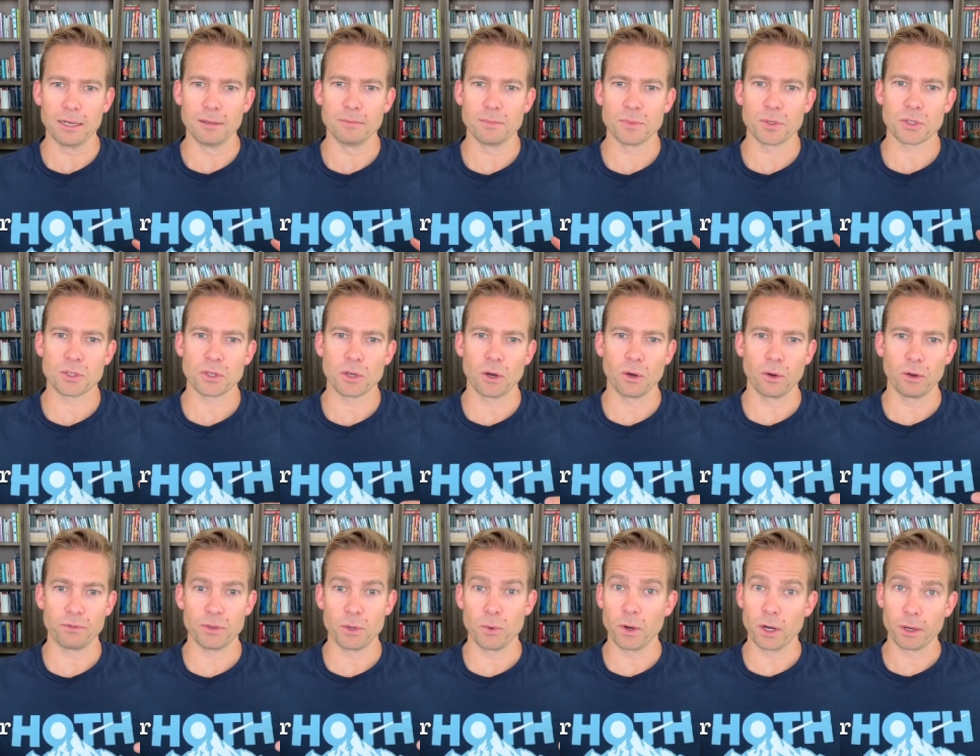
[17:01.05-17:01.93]
so
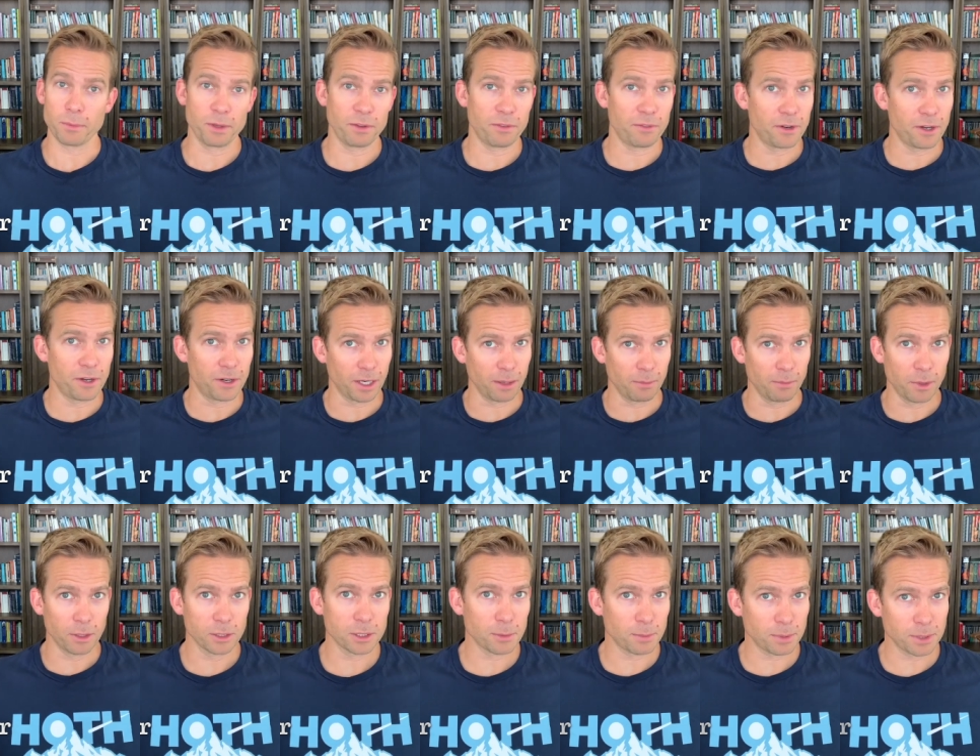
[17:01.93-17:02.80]
if you want to be fearing
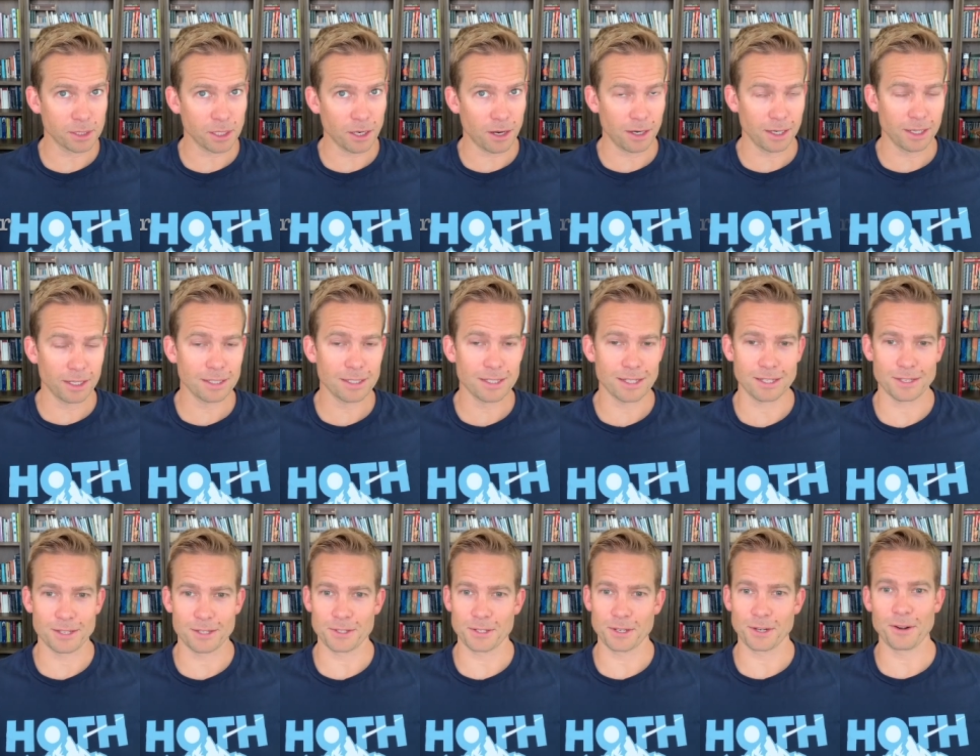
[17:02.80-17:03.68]
multiple targets,
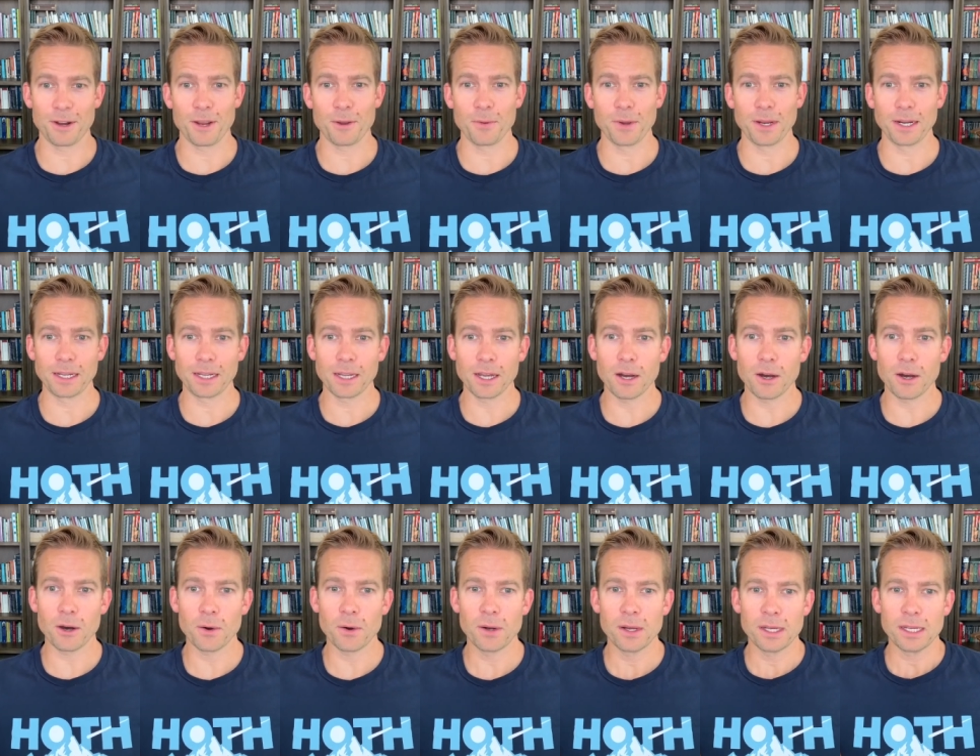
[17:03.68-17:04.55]
this is a great way to
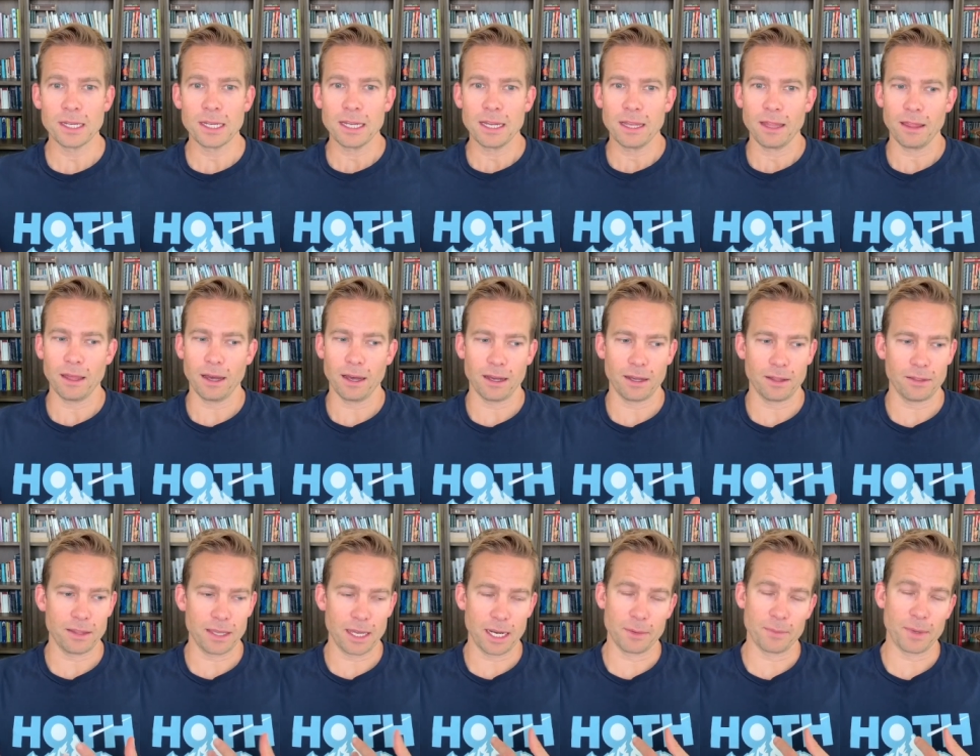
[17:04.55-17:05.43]
go.
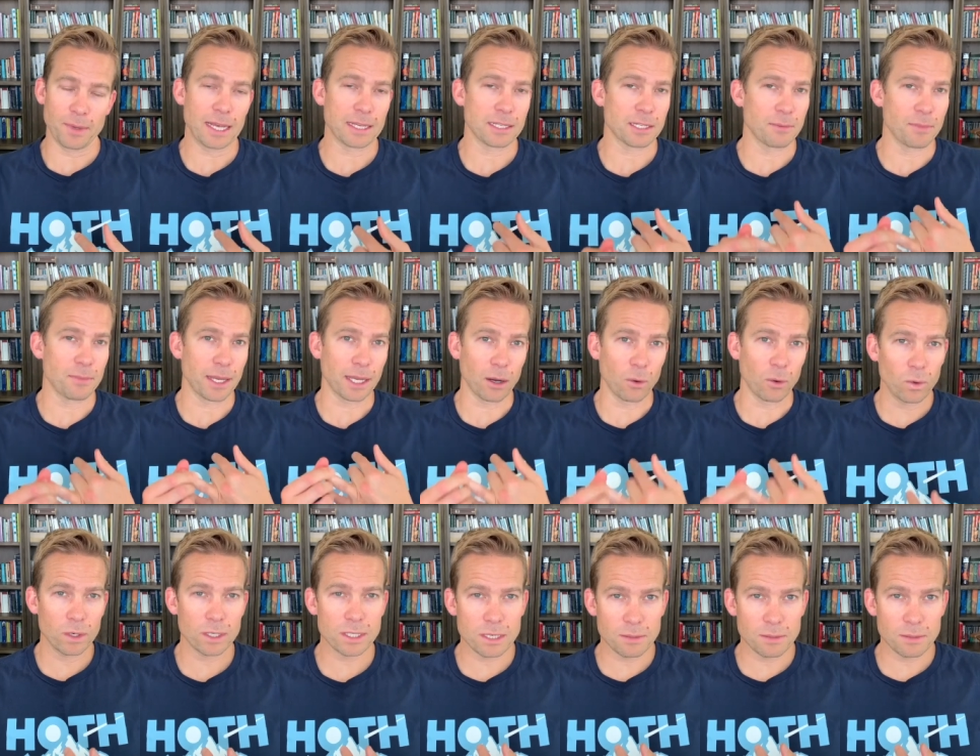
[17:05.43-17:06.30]
The enemy has to make a
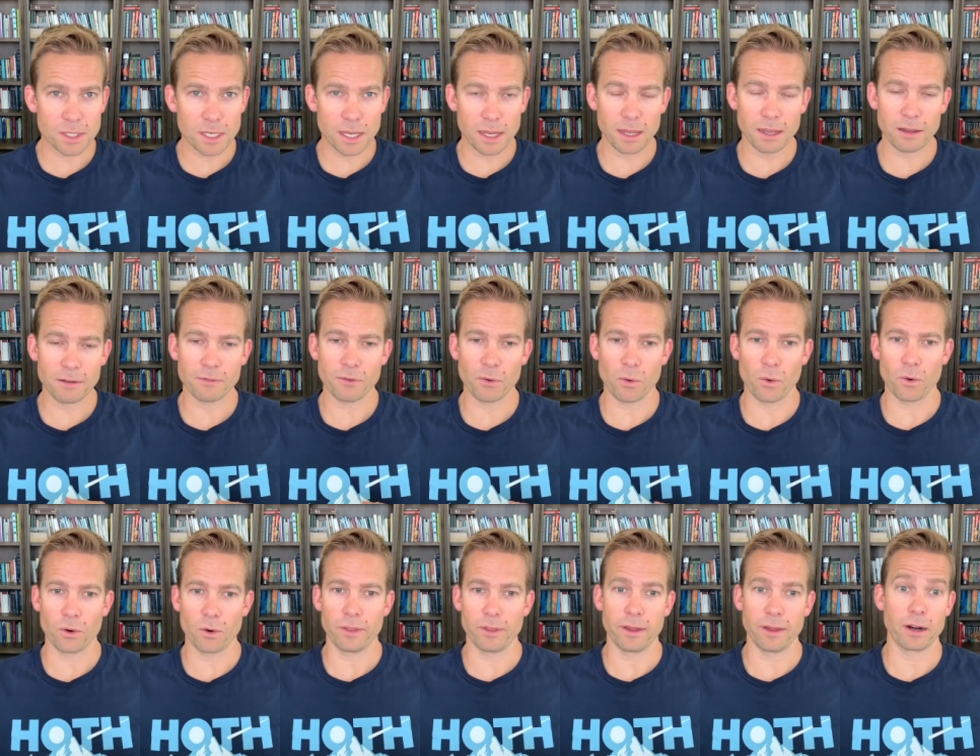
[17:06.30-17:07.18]
wisdom save,
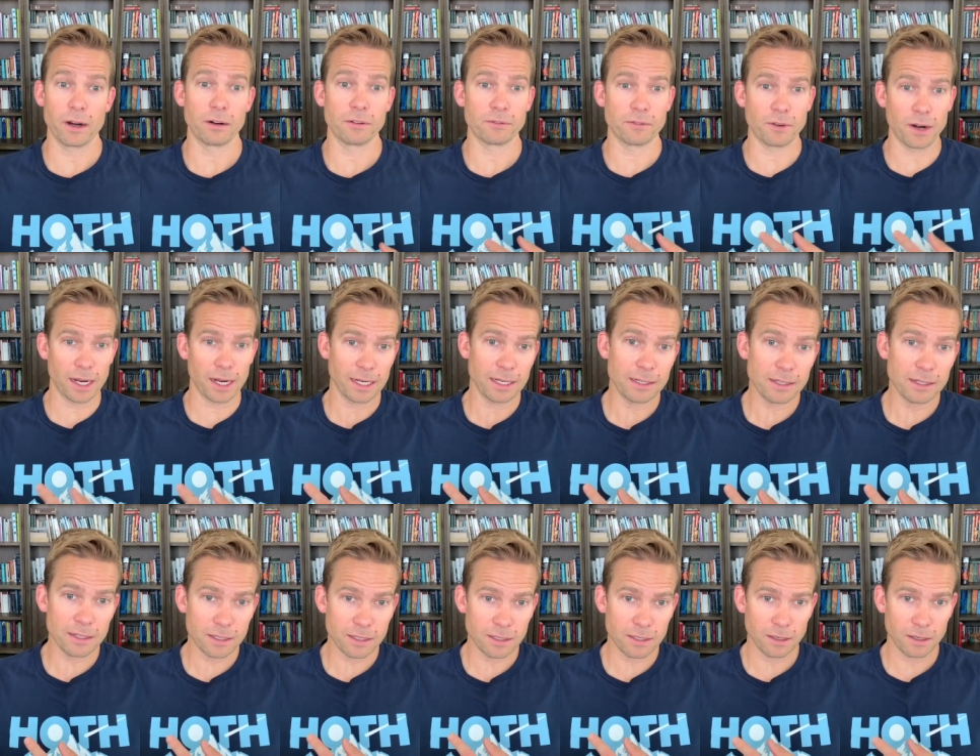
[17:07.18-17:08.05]
or they are
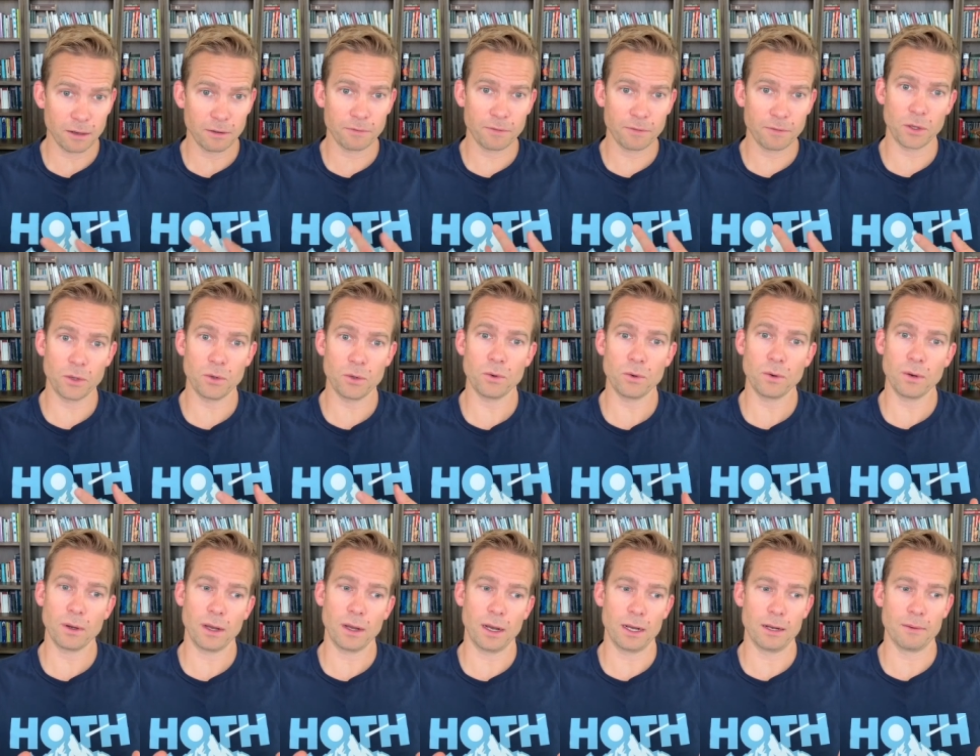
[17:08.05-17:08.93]
frightened of
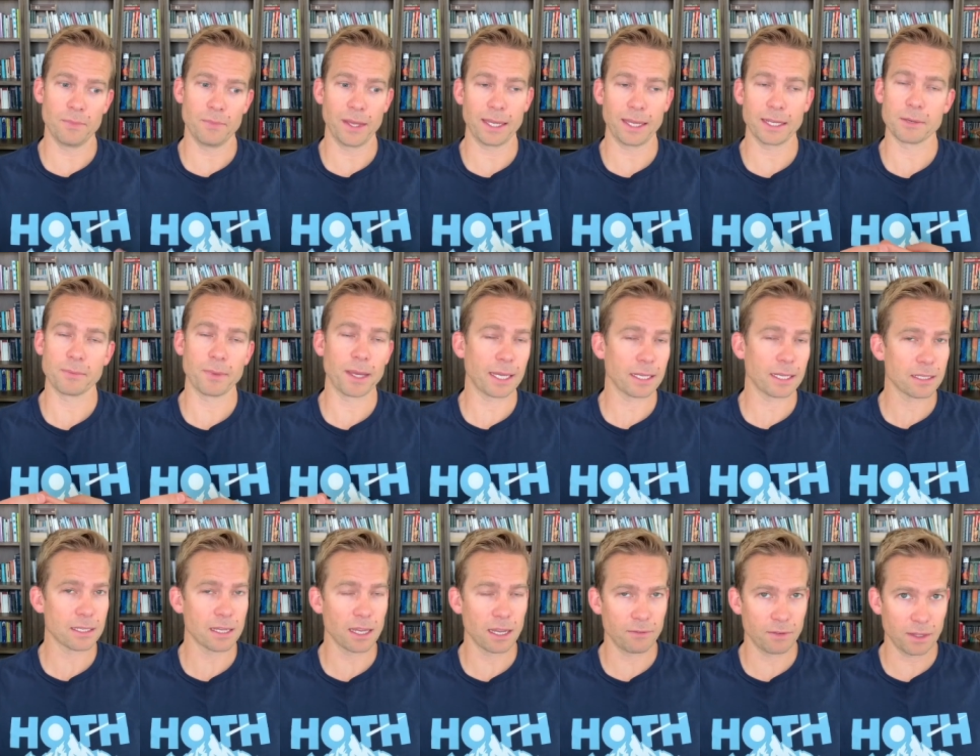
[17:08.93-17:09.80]
you. They get to make a
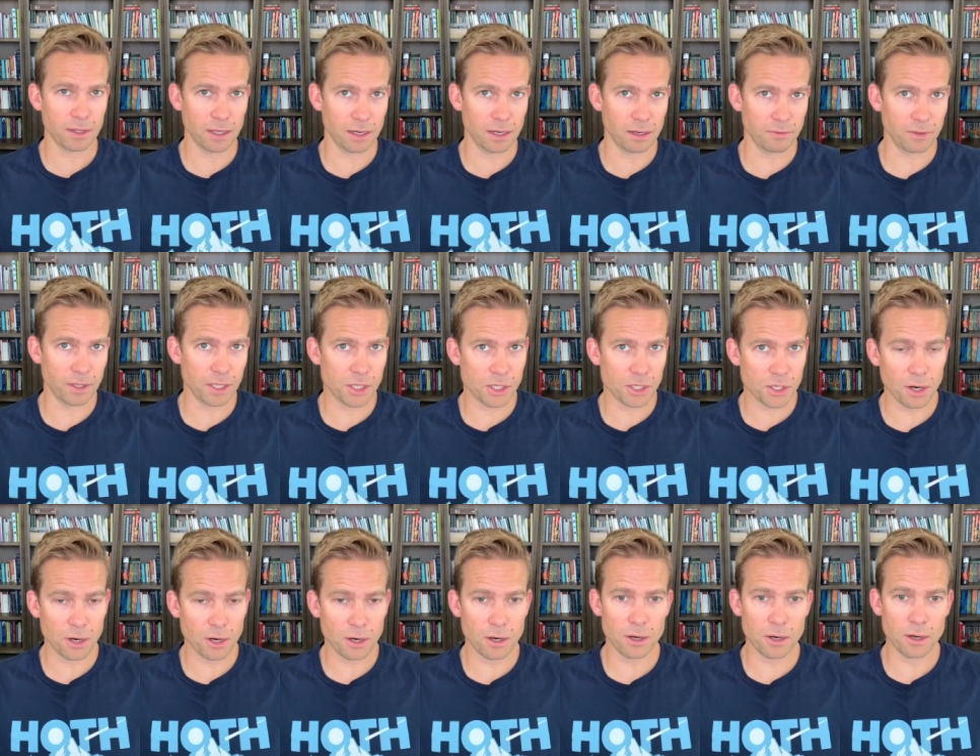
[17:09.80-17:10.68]
save at the end of each
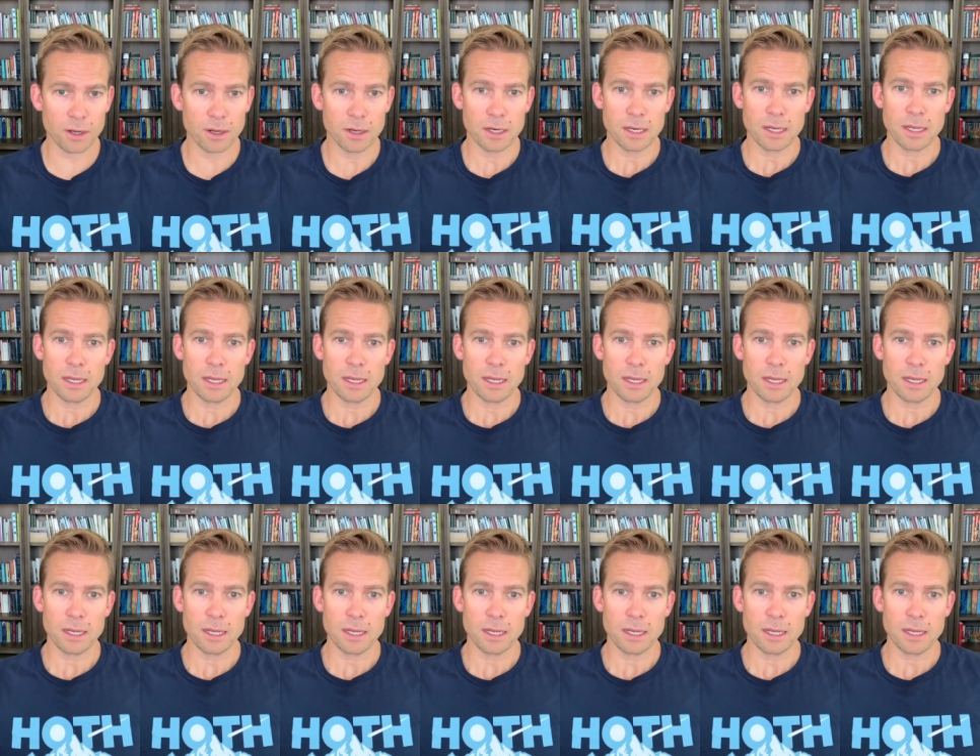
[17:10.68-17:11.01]
turn.